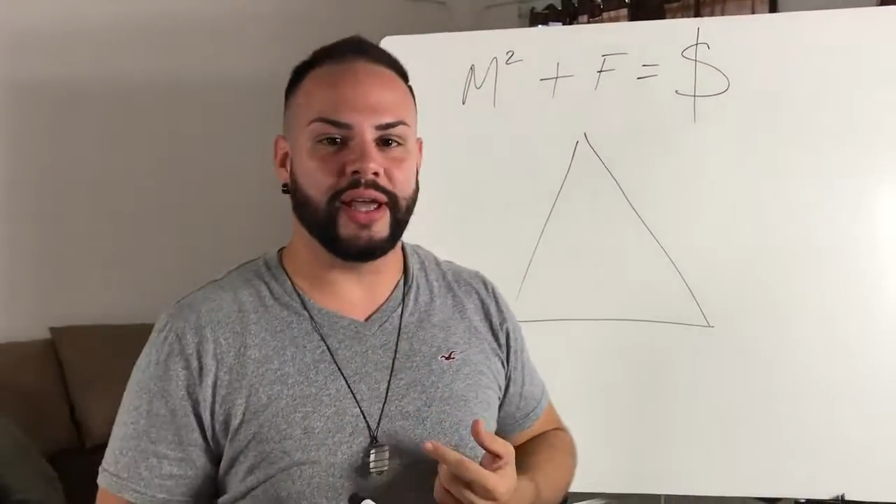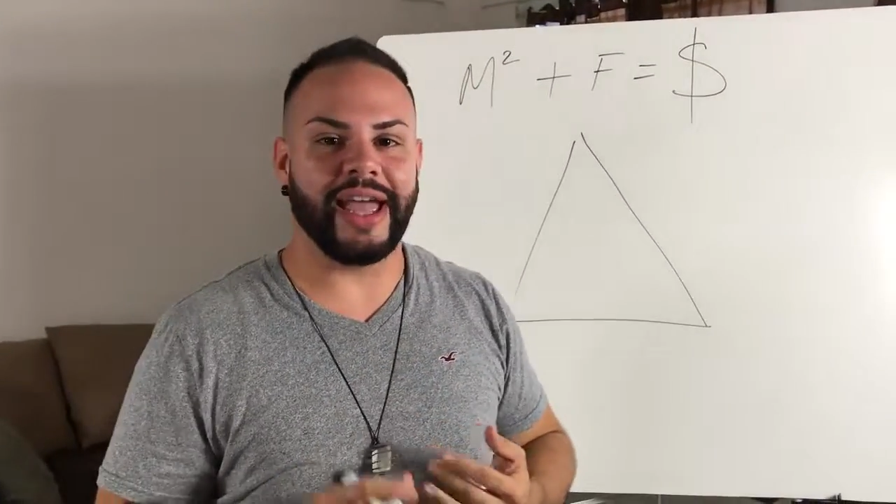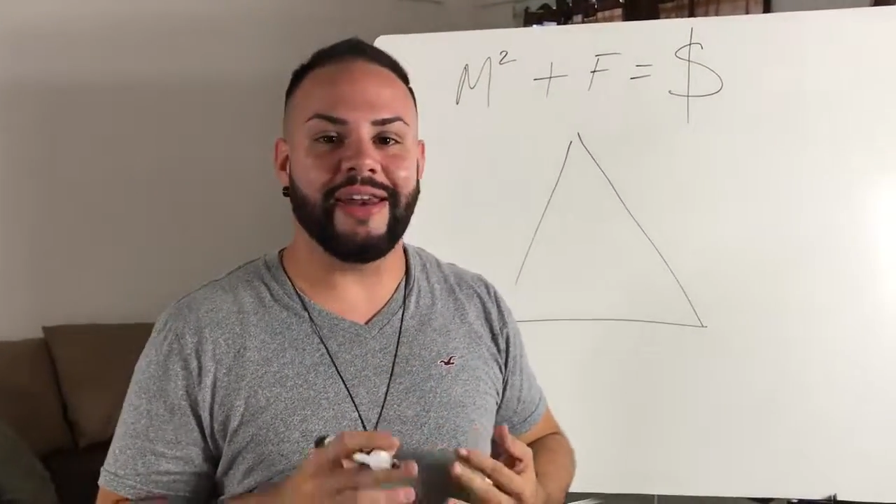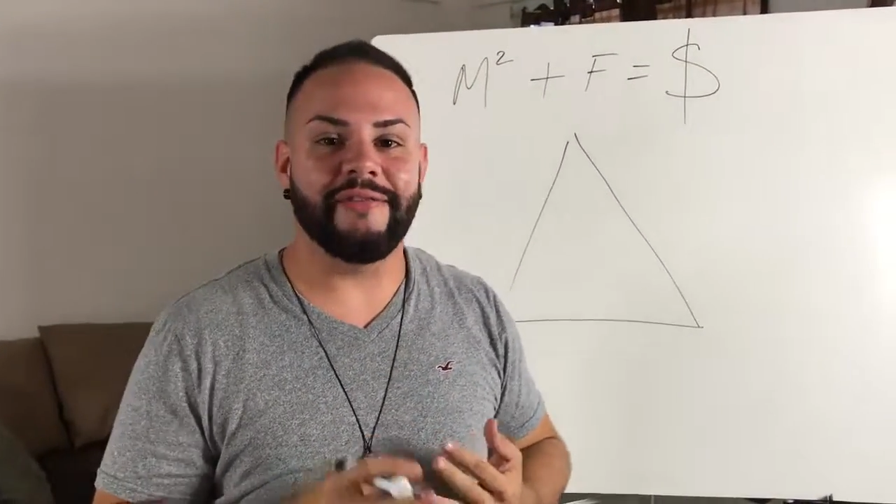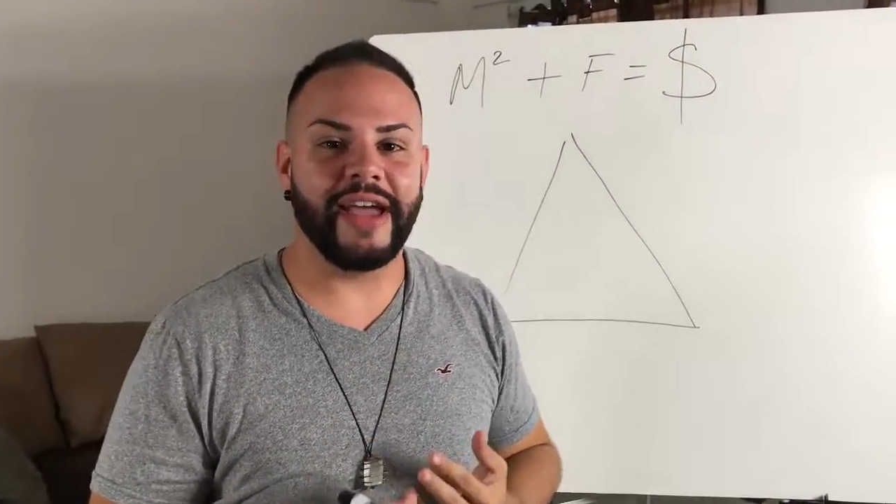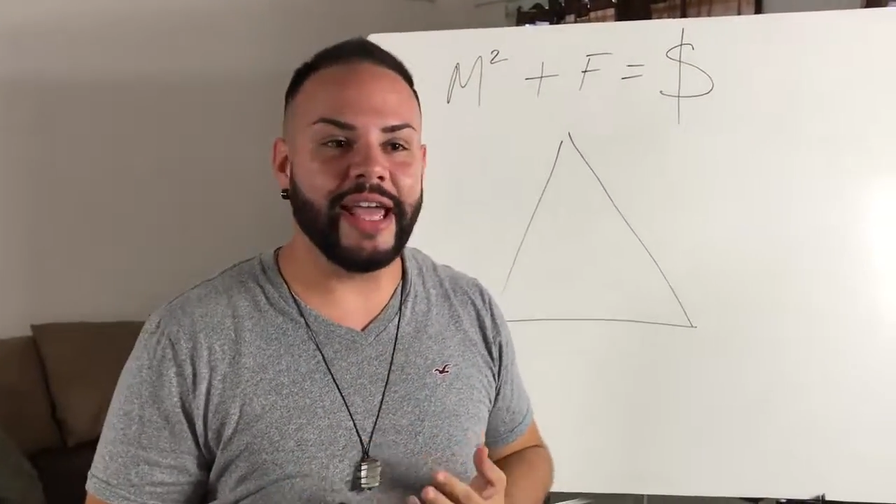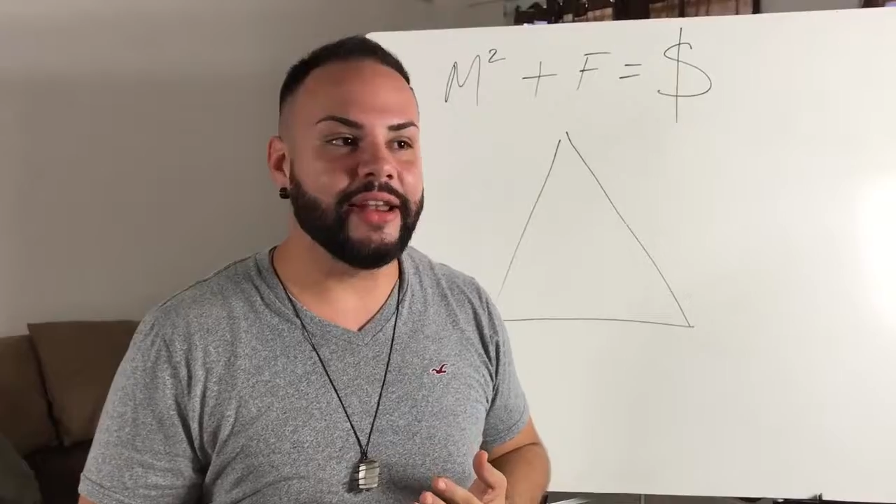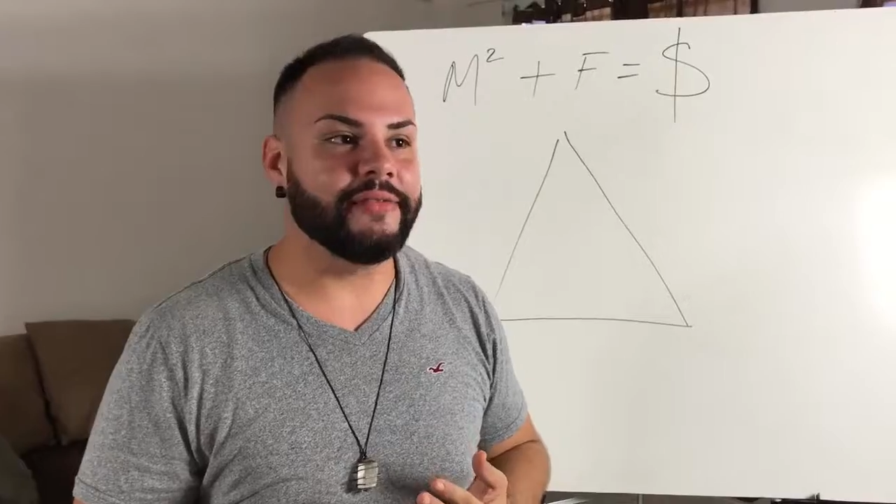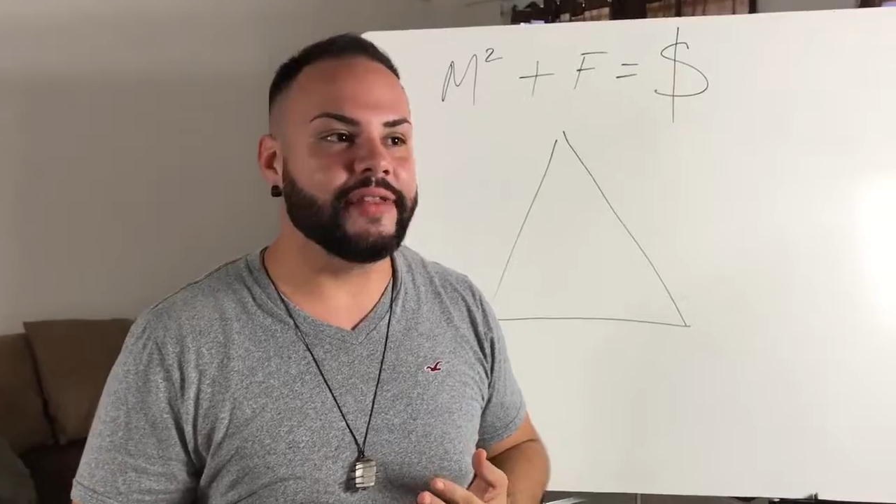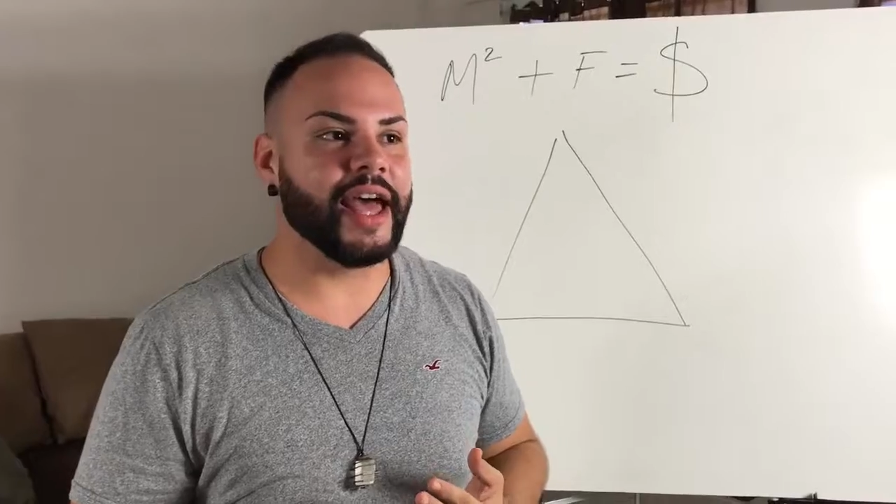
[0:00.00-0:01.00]

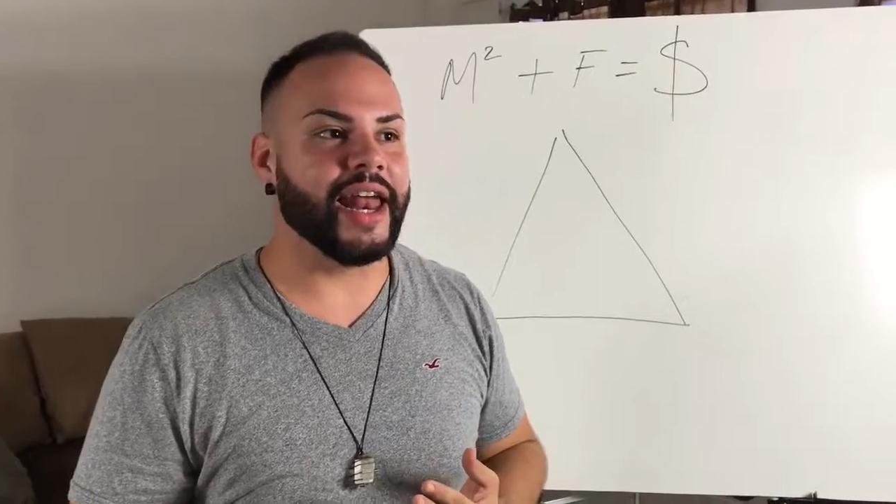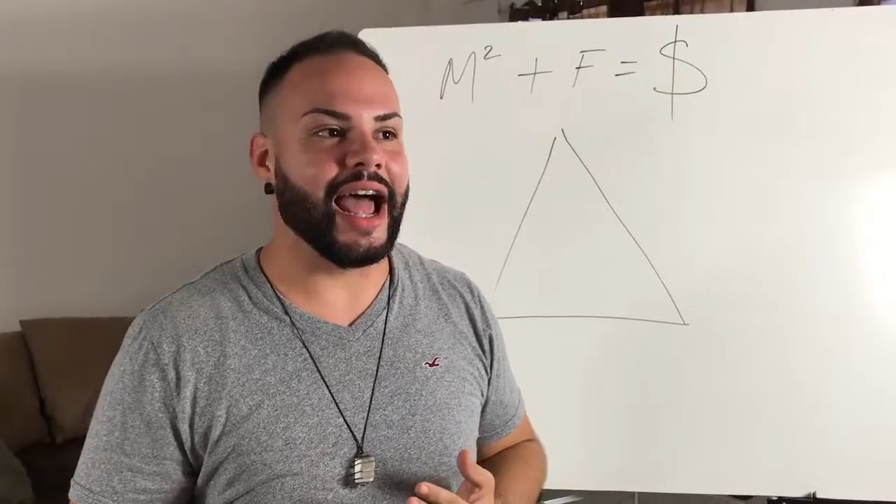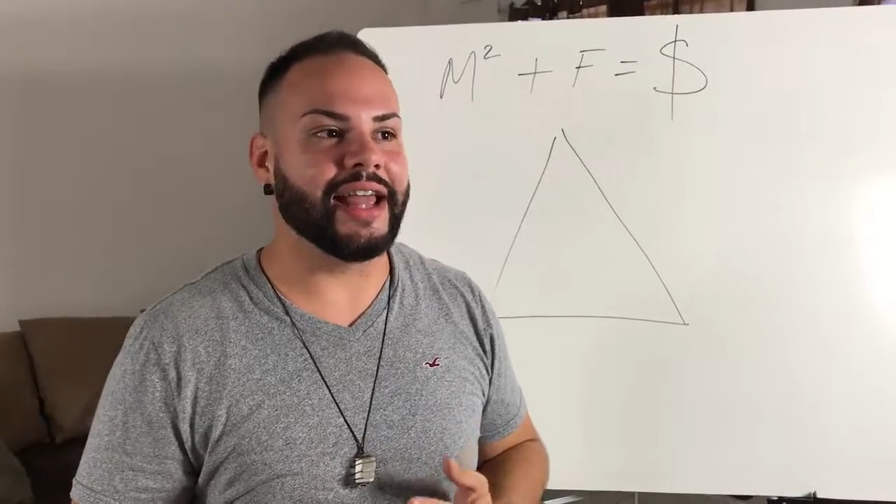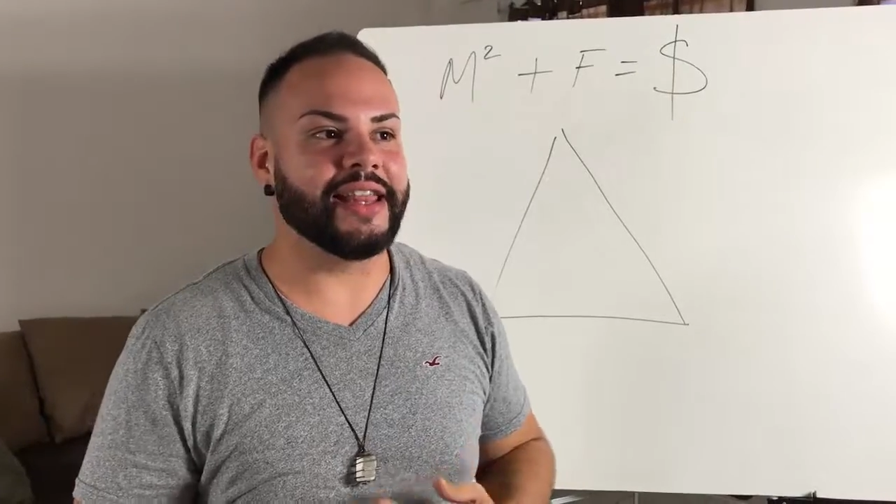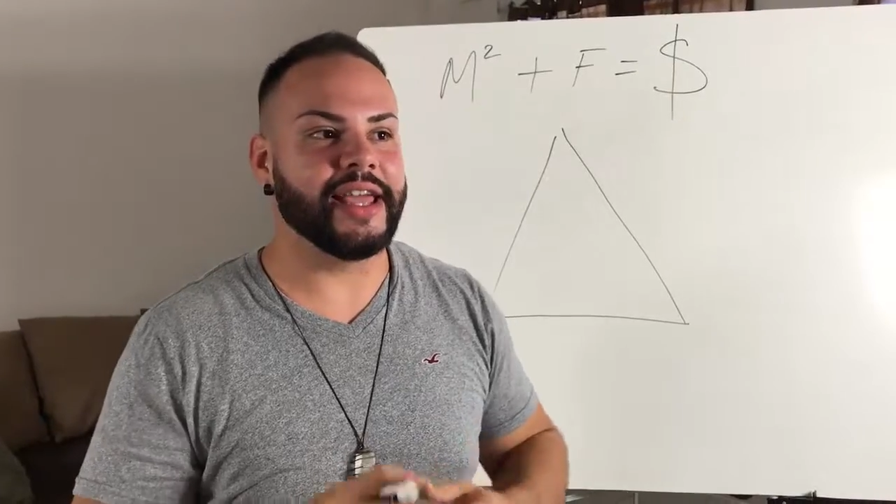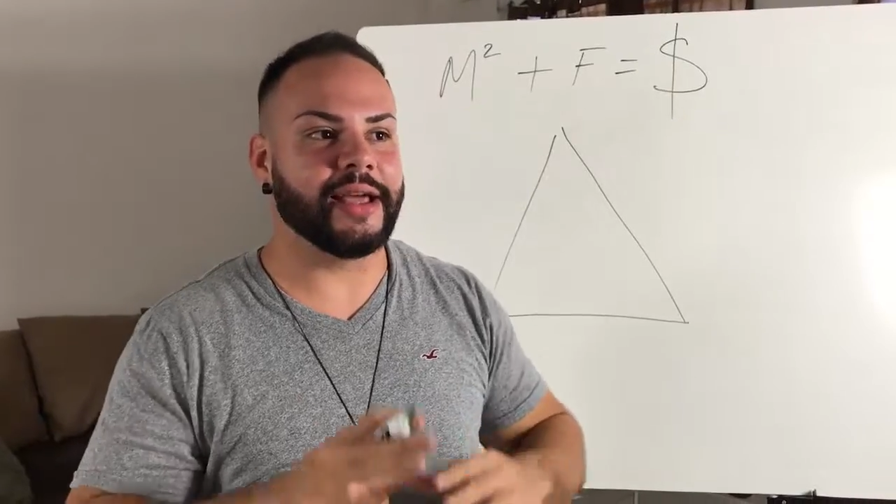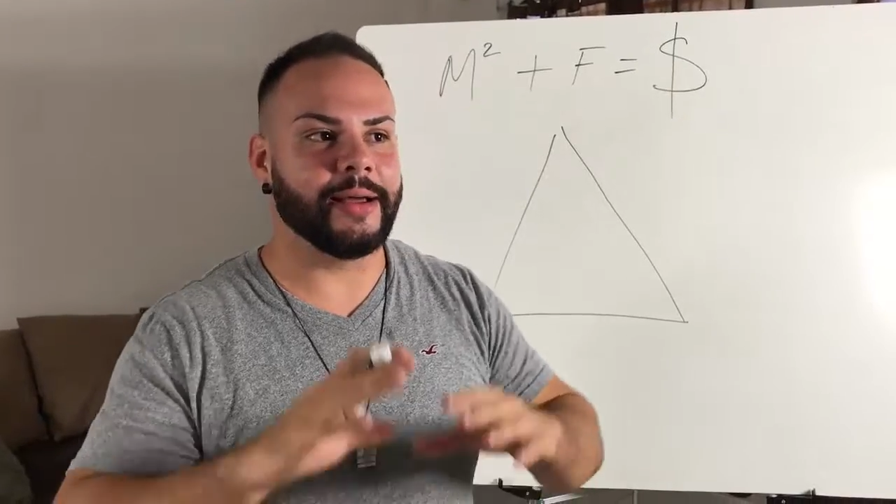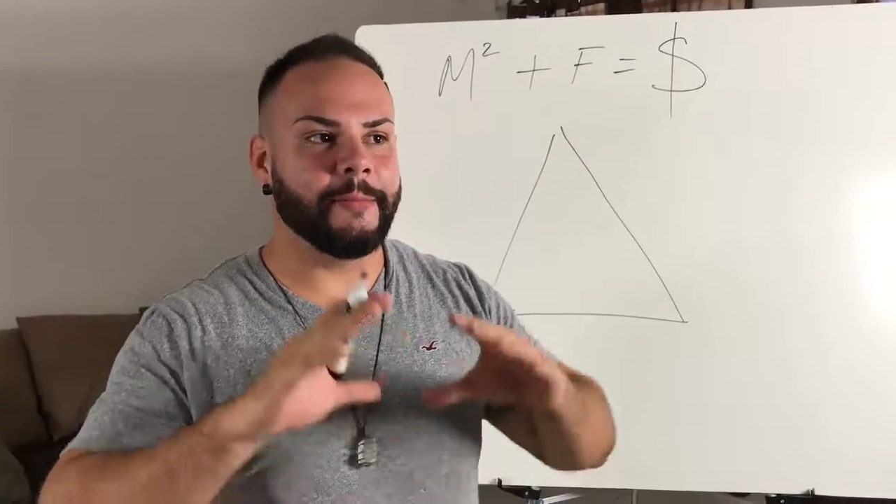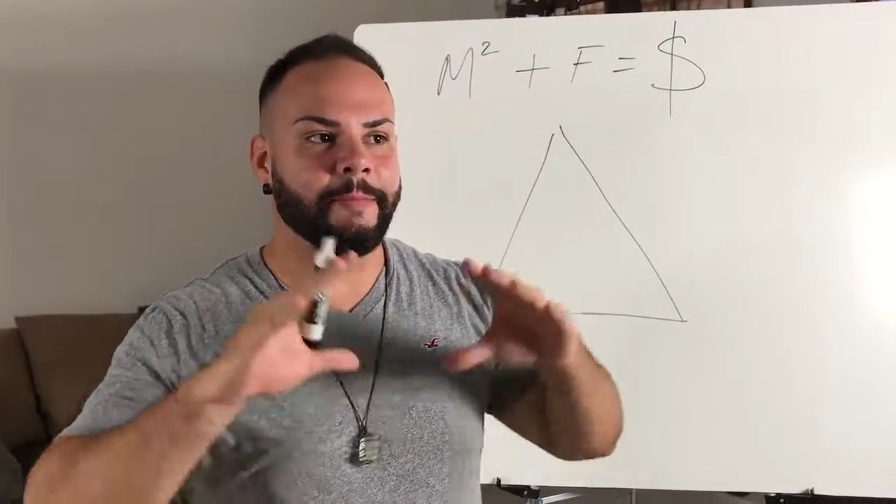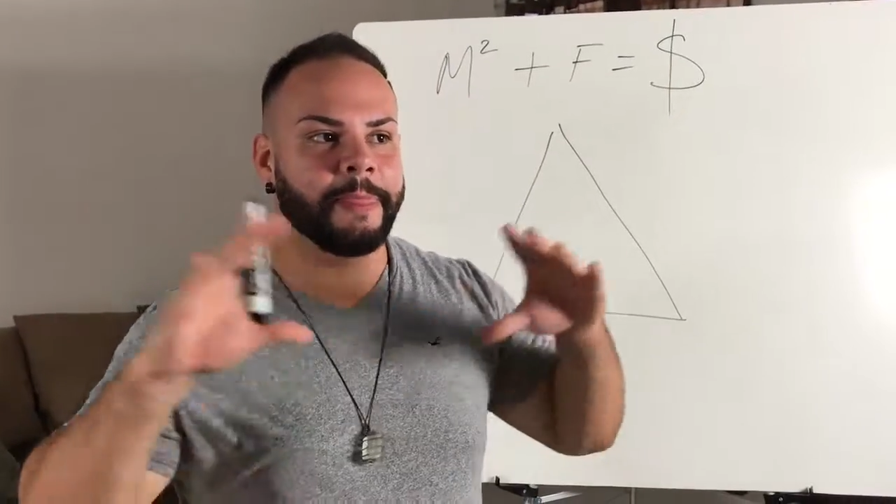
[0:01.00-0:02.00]
innovative, that I think